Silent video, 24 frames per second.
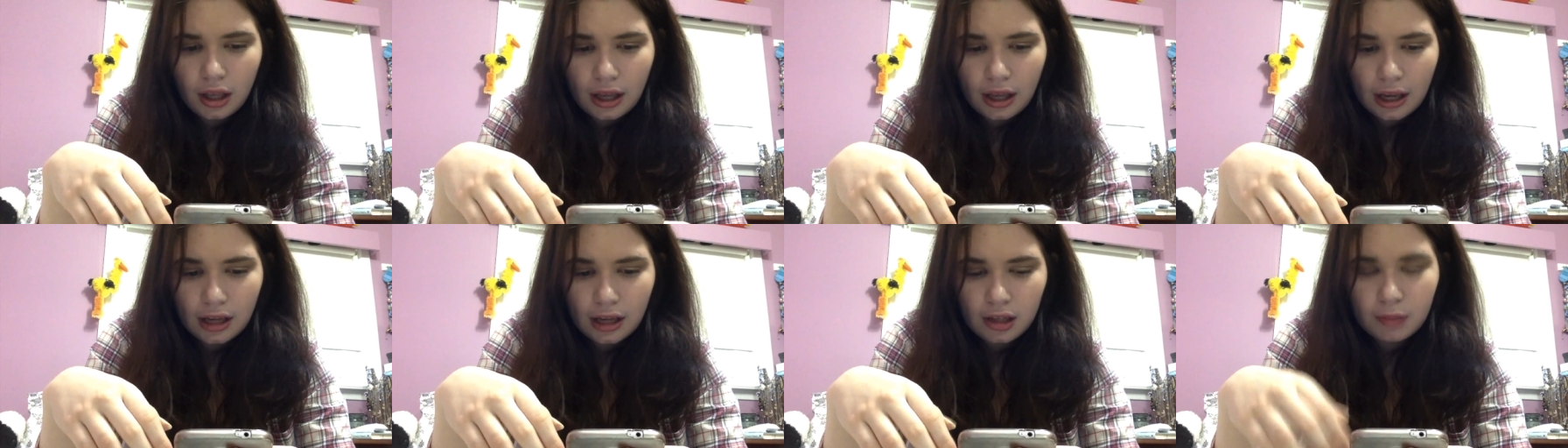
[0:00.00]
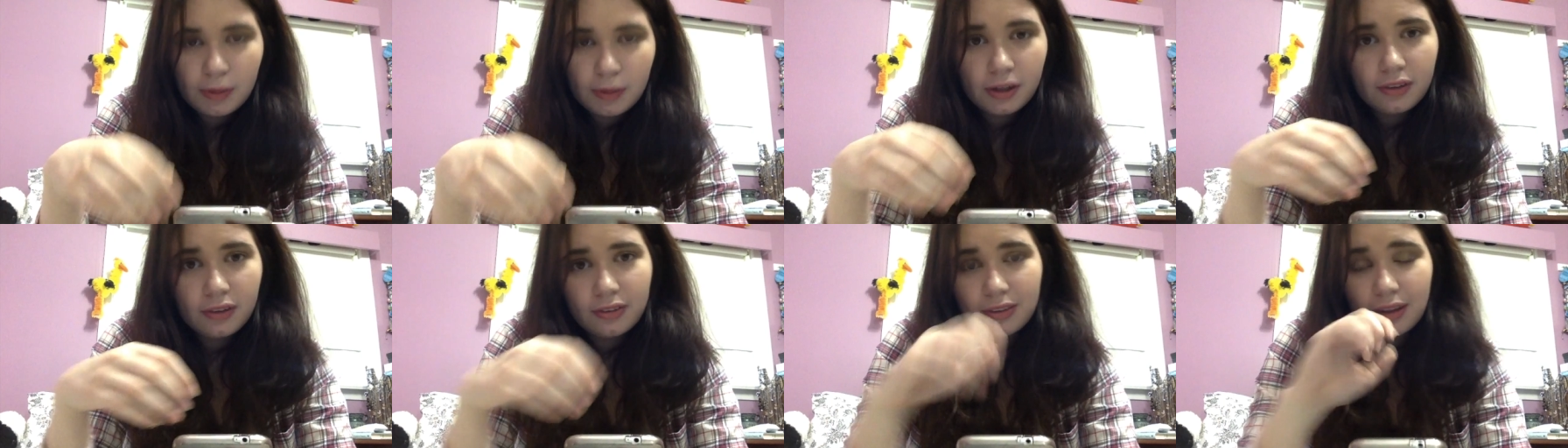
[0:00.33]
Any
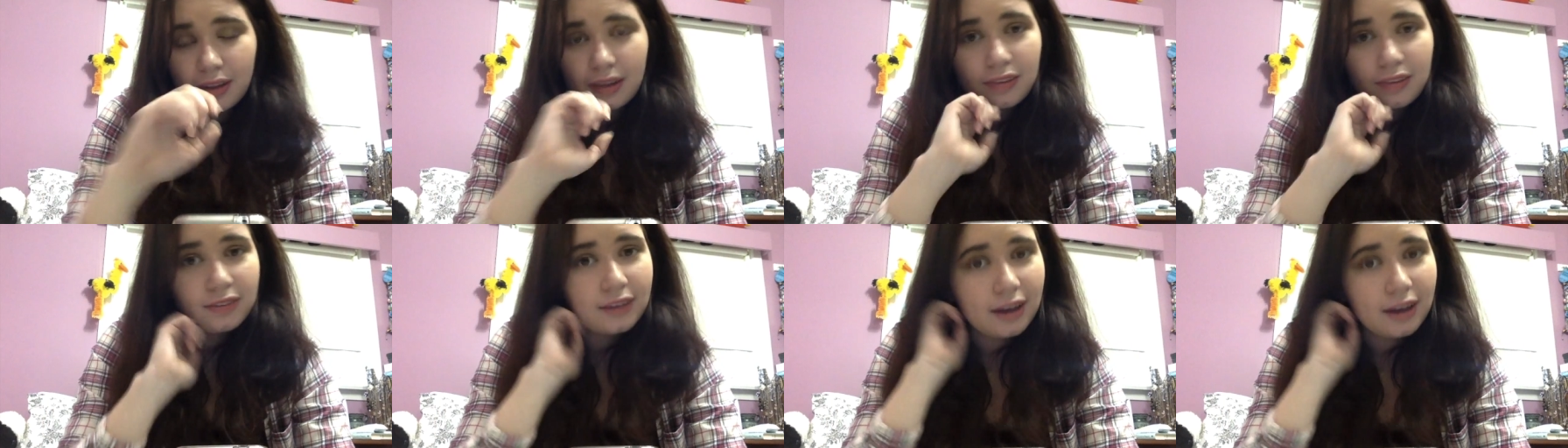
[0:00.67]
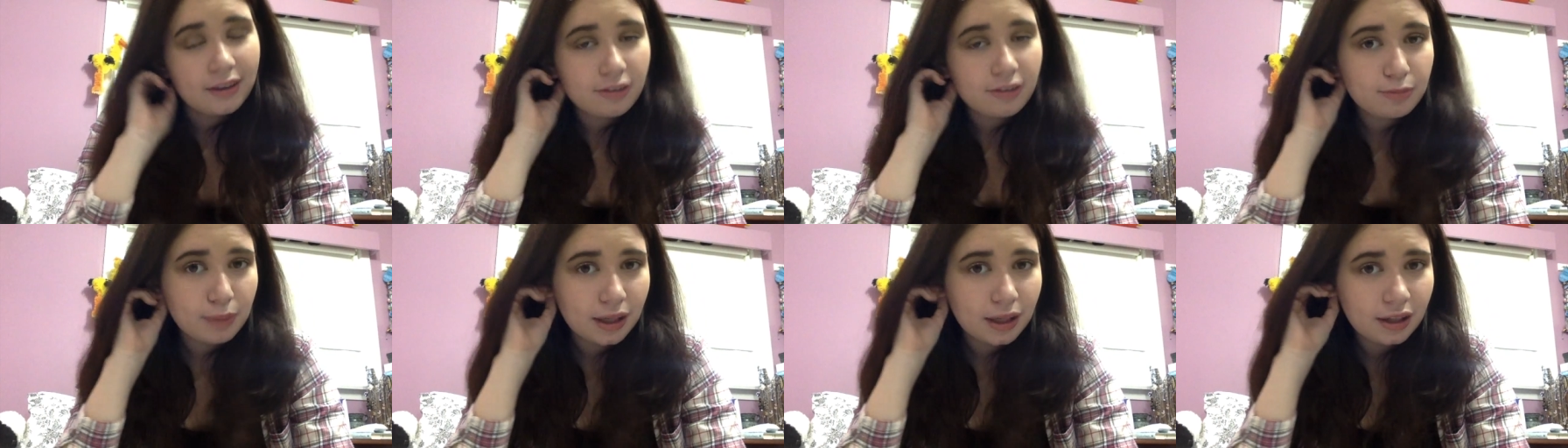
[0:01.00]
piercings?
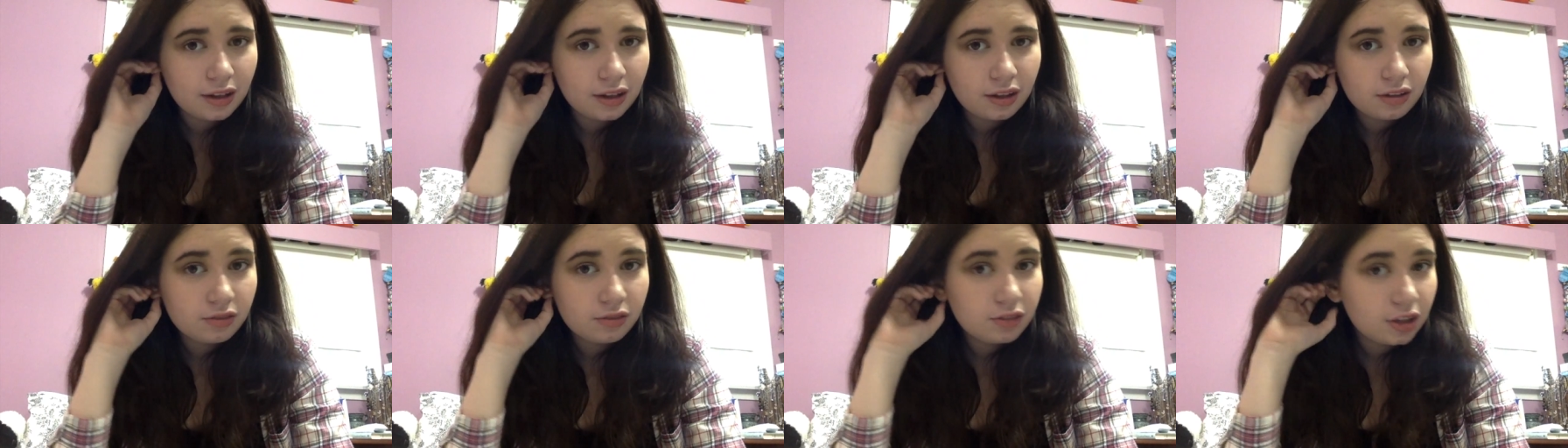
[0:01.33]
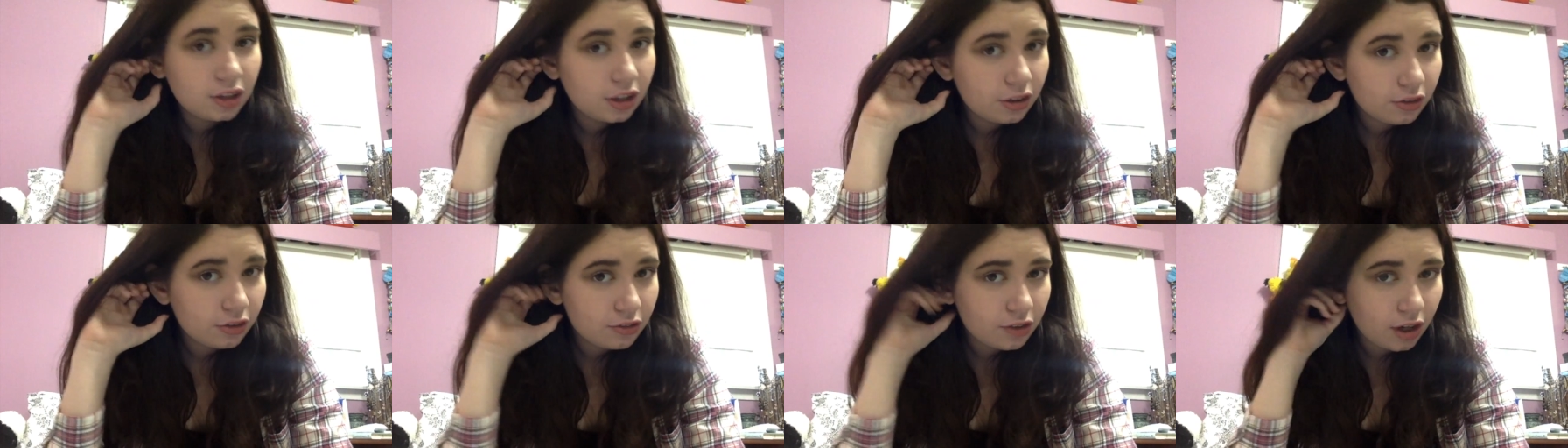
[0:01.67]
Yes, my
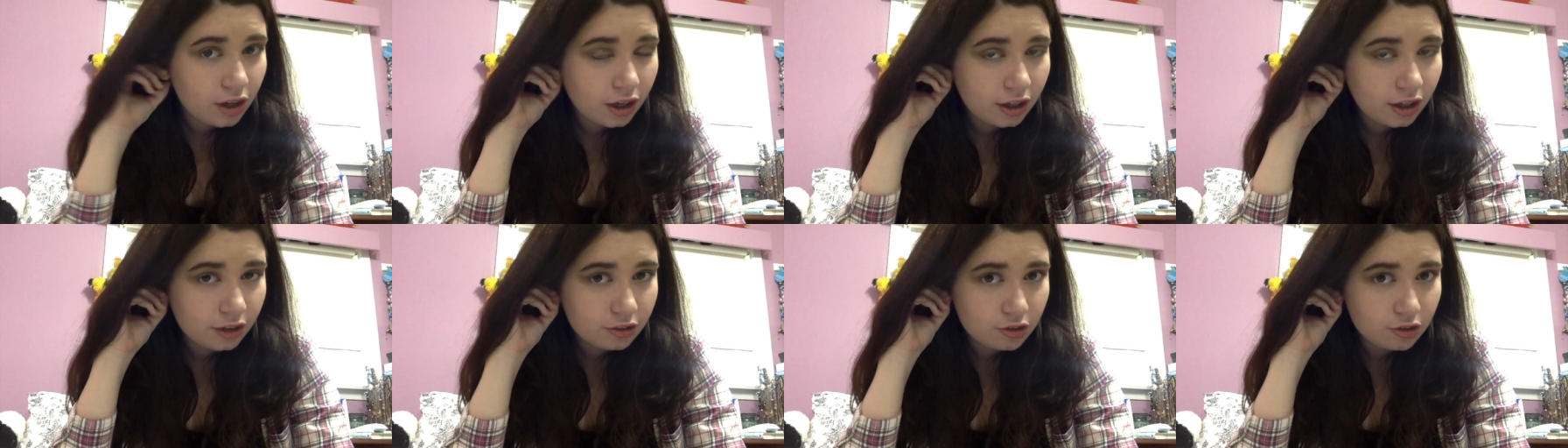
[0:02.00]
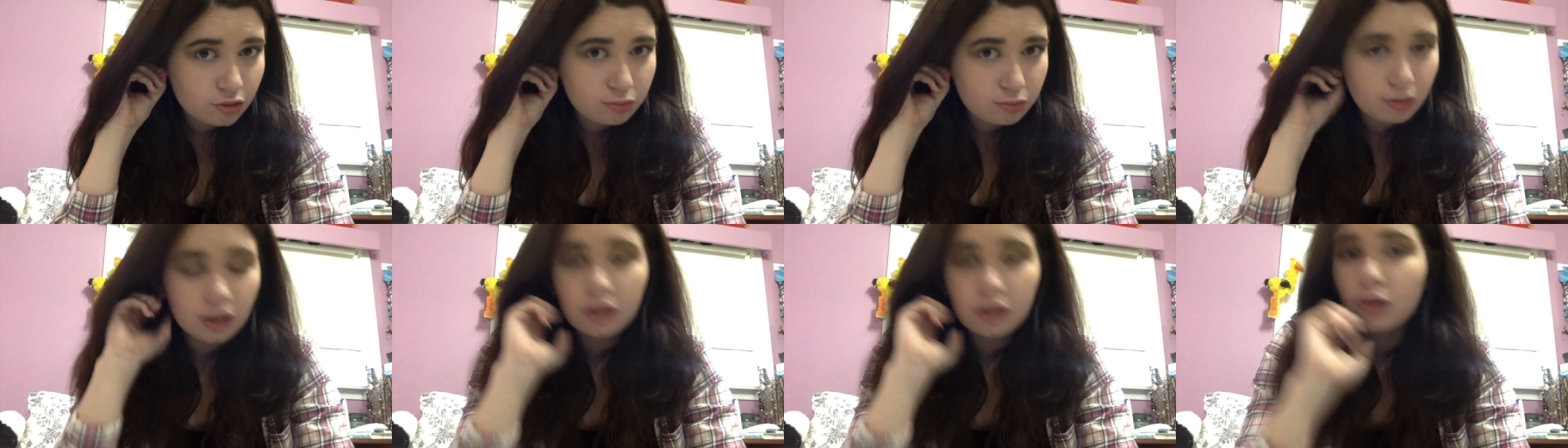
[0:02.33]
ears are
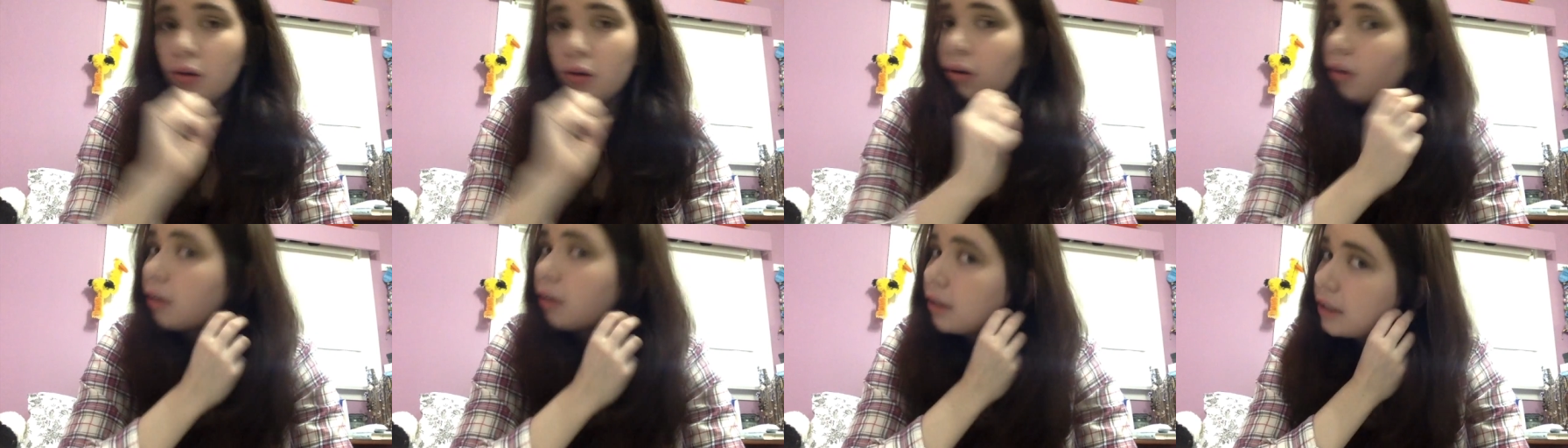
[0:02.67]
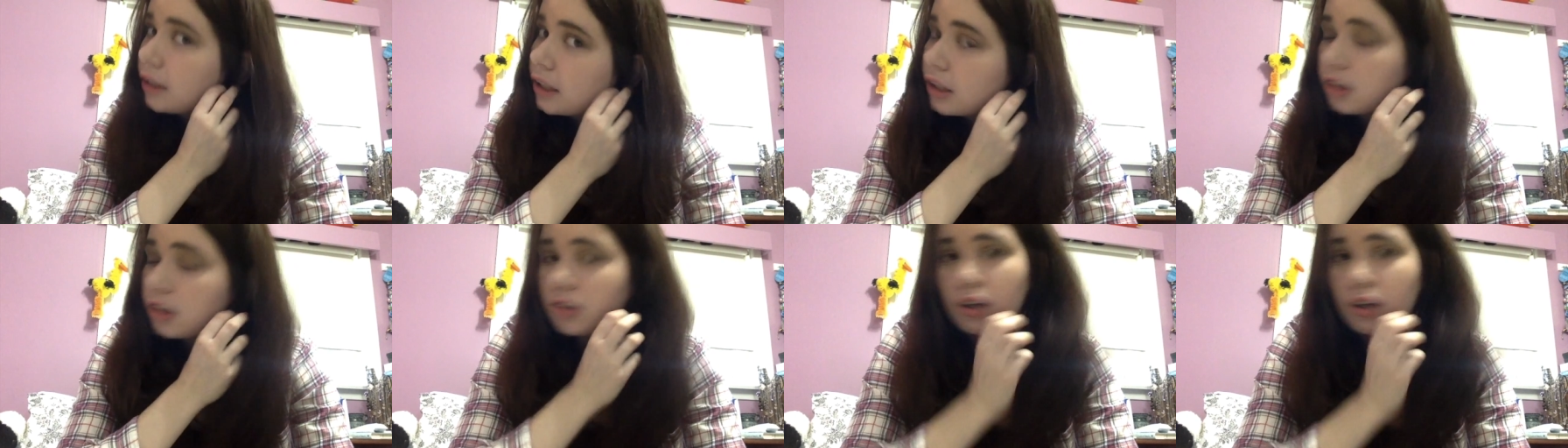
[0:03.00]
just one hole in
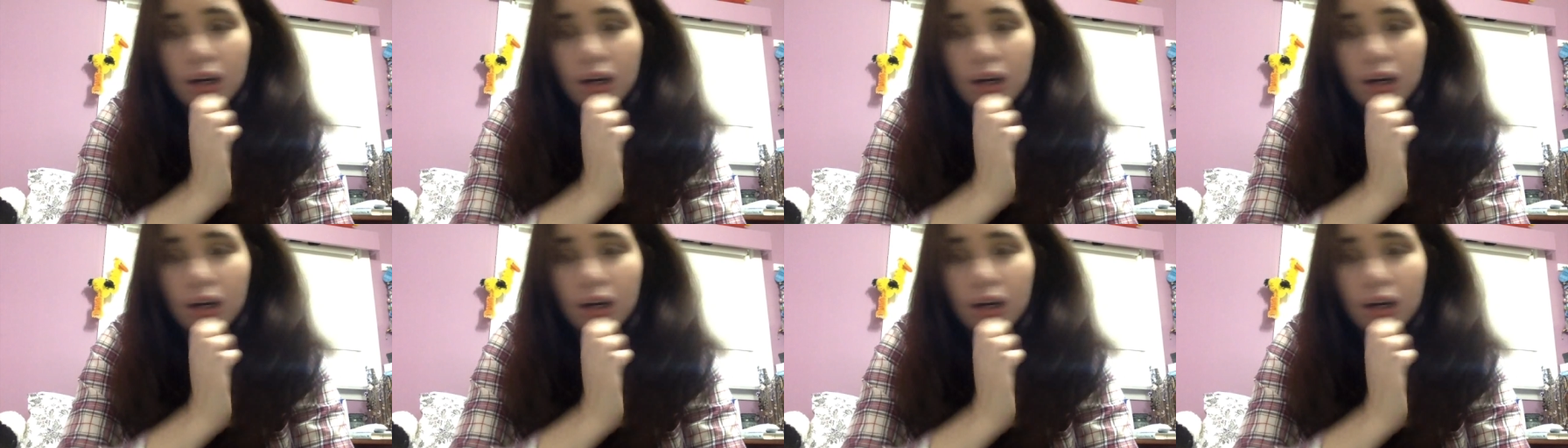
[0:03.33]
each.